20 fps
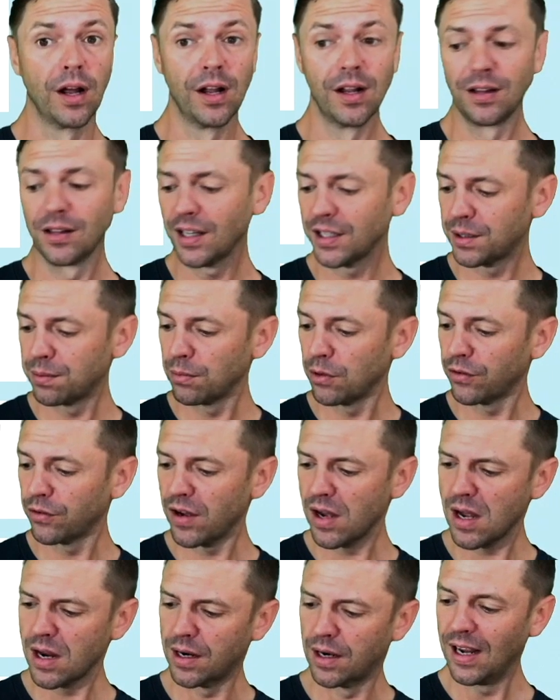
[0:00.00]
Let's move
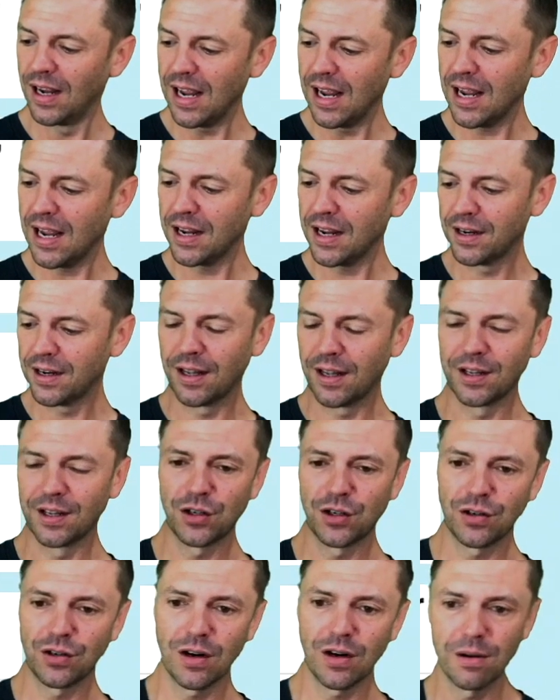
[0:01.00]
on. And
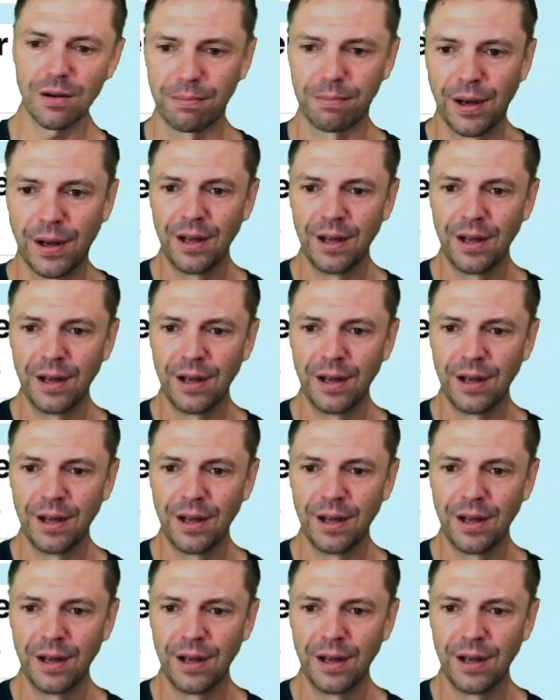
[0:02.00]
Trump